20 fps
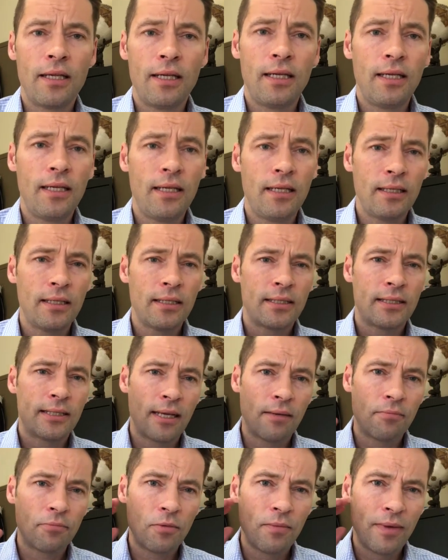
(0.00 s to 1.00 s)
The
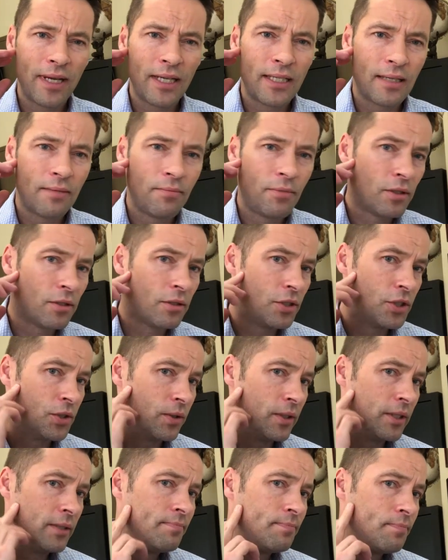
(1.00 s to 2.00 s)
temporomandibular
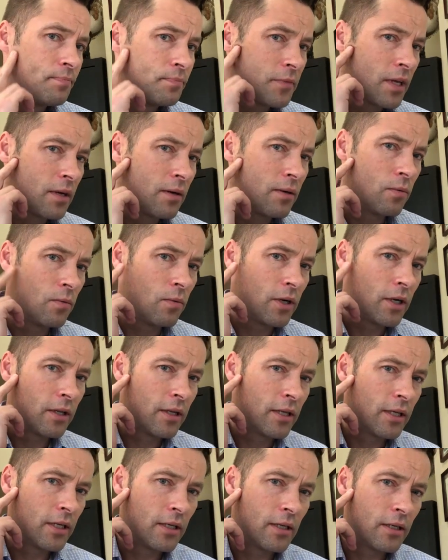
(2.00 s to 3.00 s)
joint,
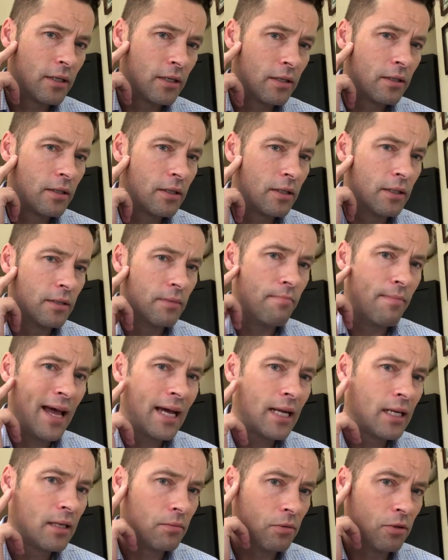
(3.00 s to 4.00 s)
where the
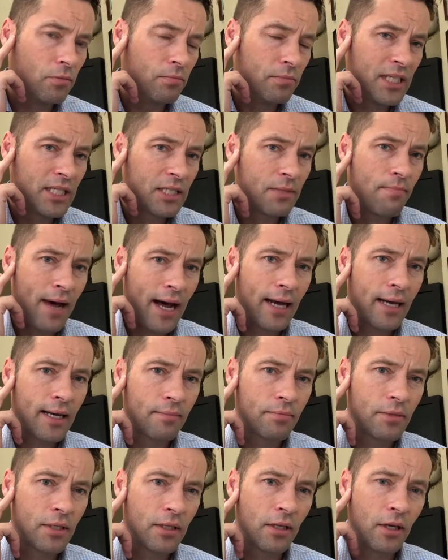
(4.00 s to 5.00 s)
mandible meets
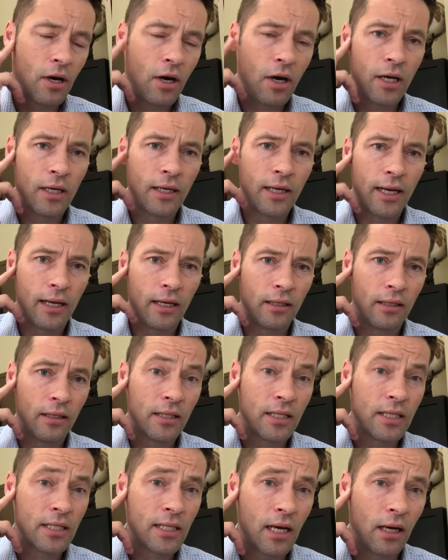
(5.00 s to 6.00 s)
back up to the condyle
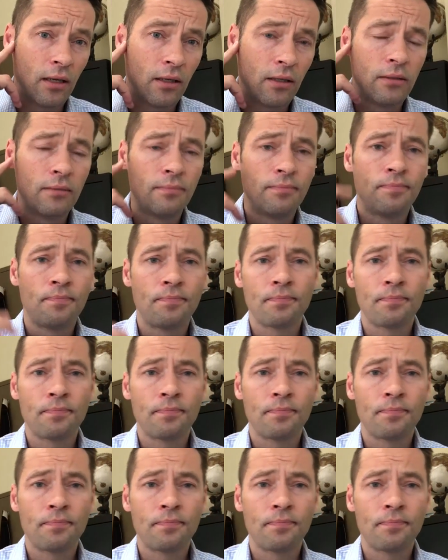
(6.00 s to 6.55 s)
of the skull,